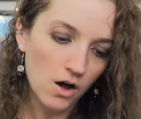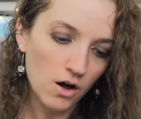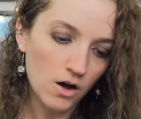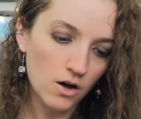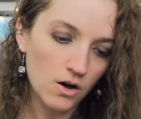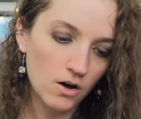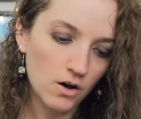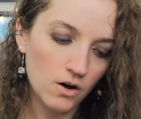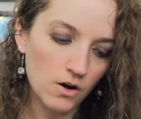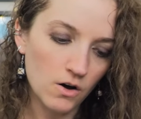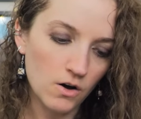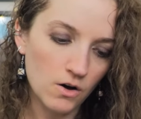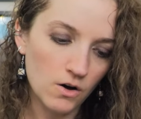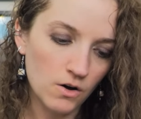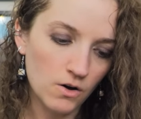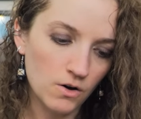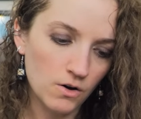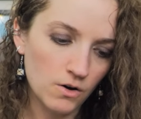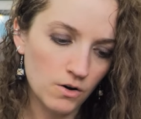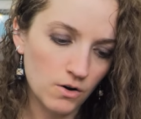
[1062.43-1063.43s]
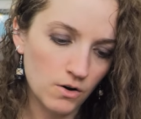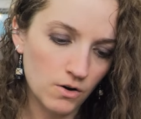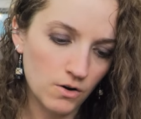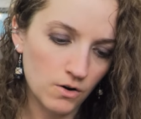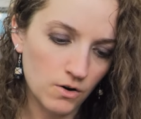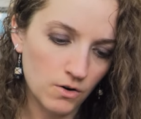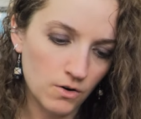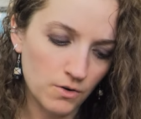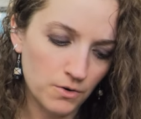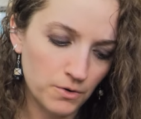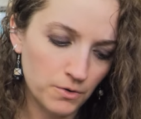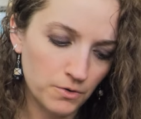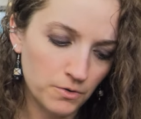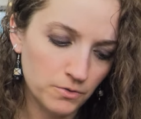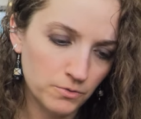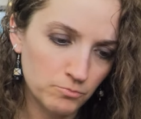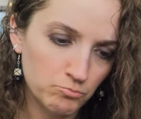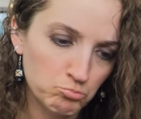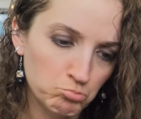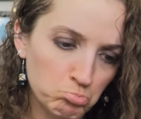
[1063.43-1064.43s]
Oh,
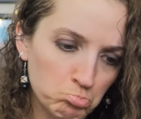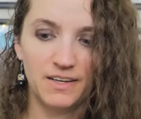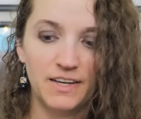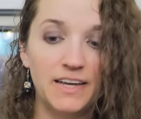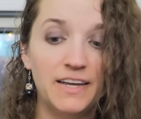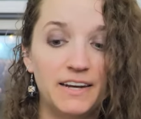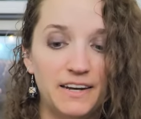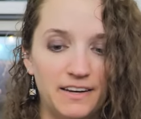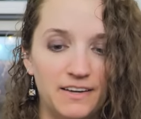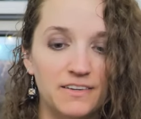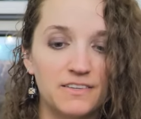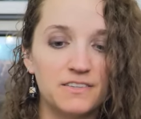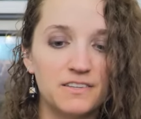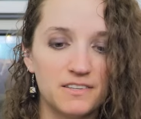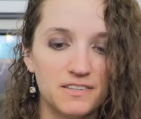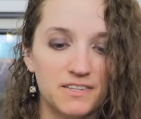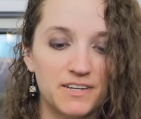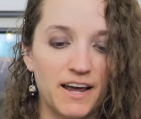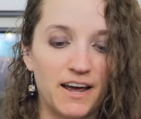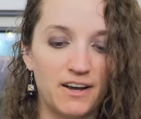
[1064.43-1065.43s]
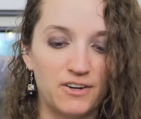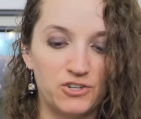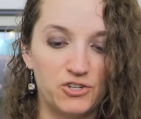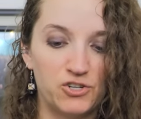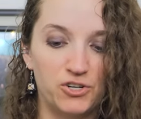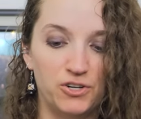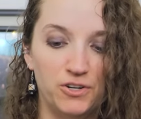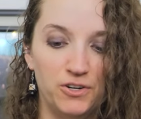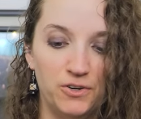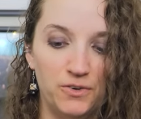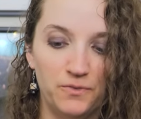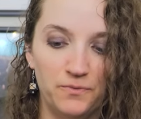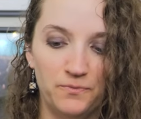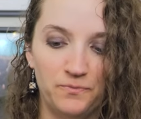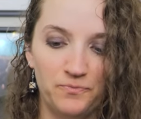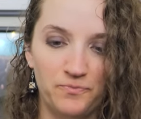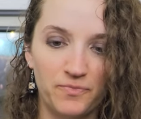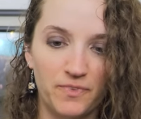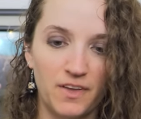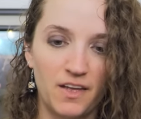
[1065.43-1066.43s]
it is a statue,
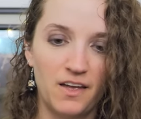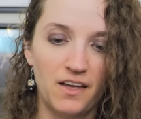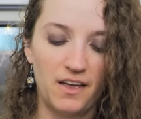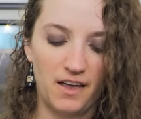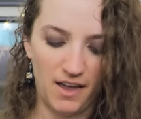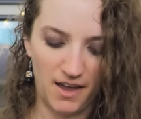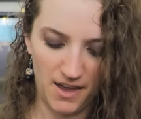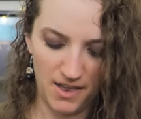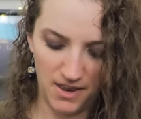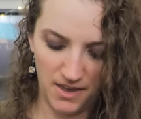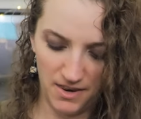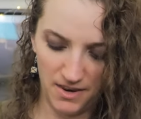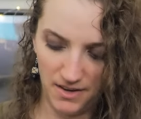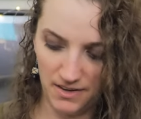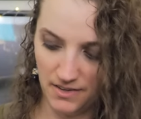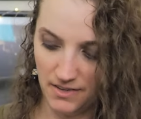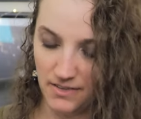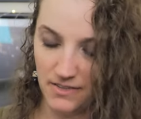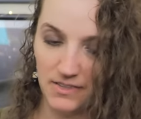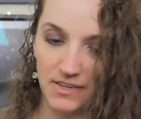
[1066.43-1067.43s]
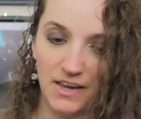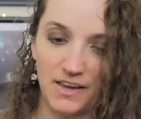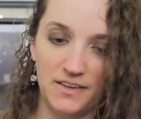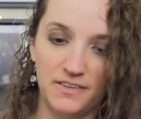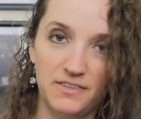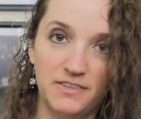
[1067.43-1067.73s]
and it is a